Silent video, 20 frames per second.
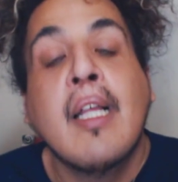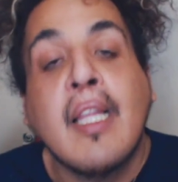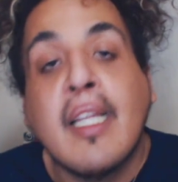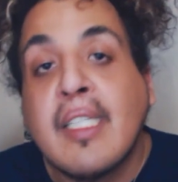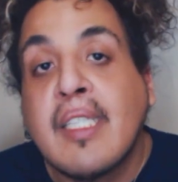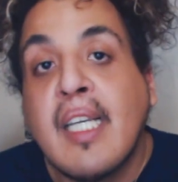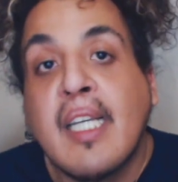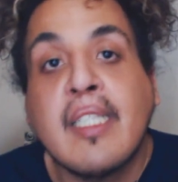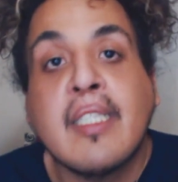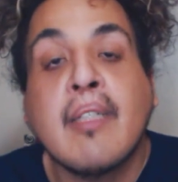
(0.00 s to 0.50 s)

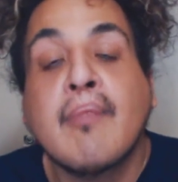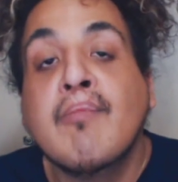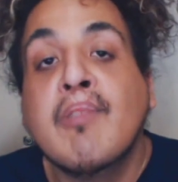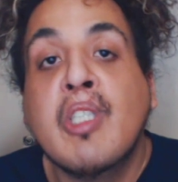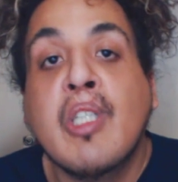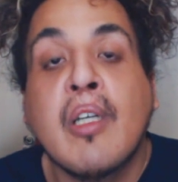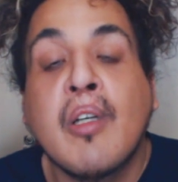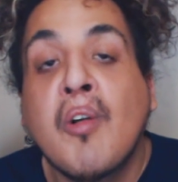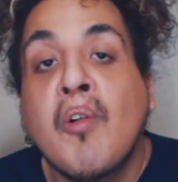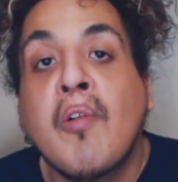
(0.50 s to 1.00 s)
Let's get some
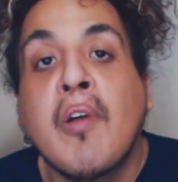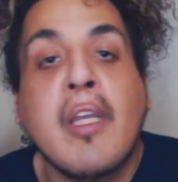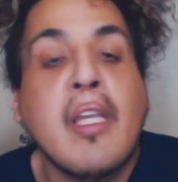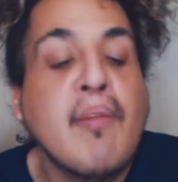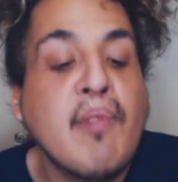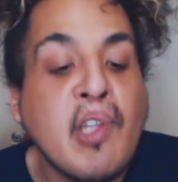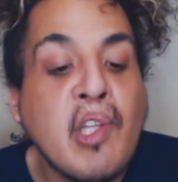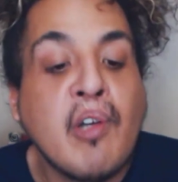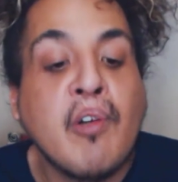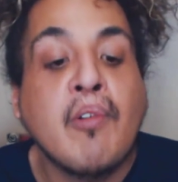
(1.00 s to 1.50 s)
shit going,
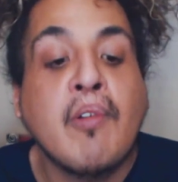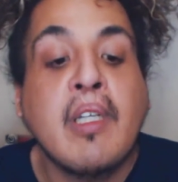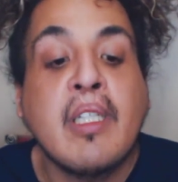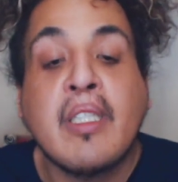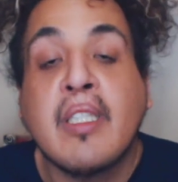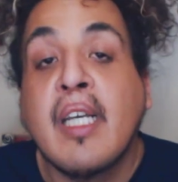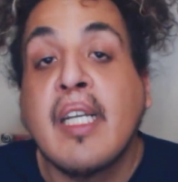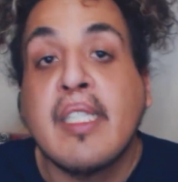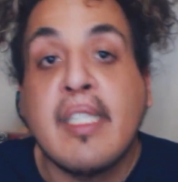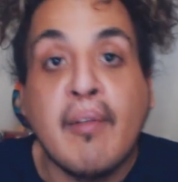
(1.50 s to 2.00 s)
even though
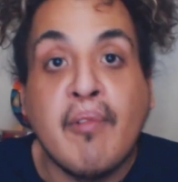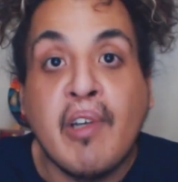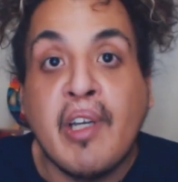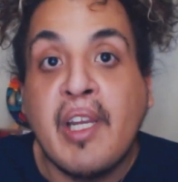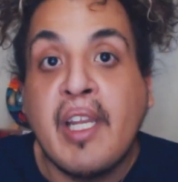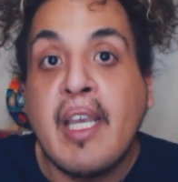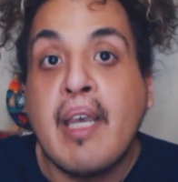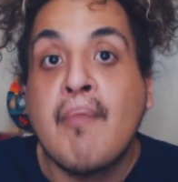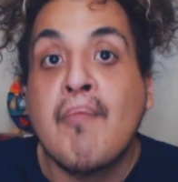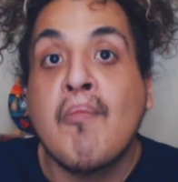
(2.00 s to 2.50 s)
it says that we're
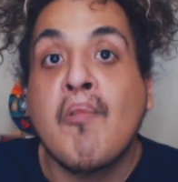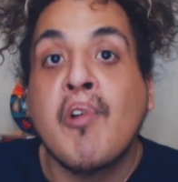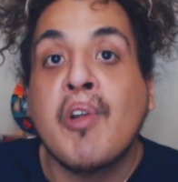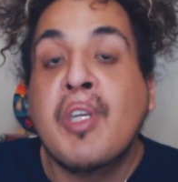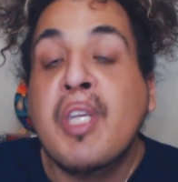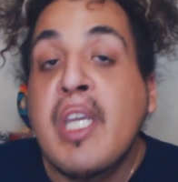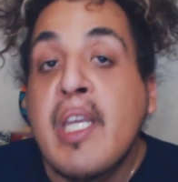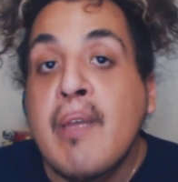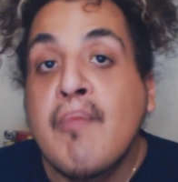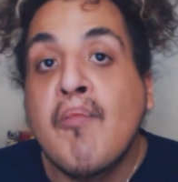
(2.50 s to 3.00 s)
gonna get
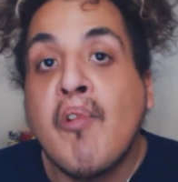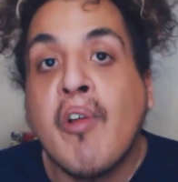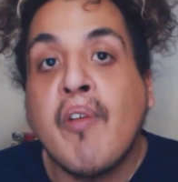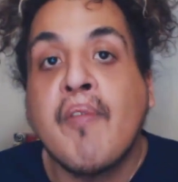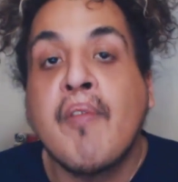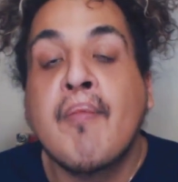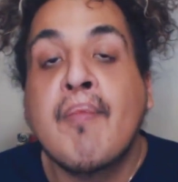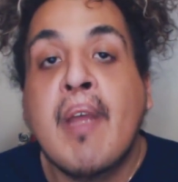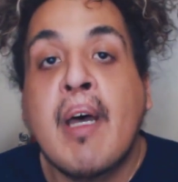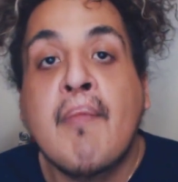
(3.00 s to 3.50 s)
more
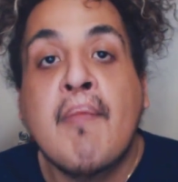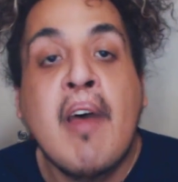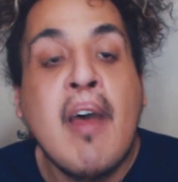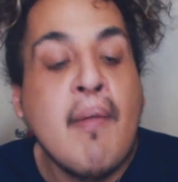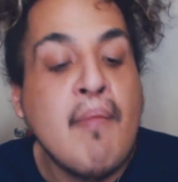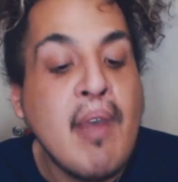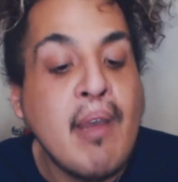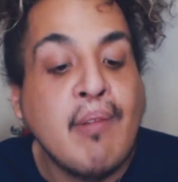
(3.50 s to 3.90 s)
teamwork from them,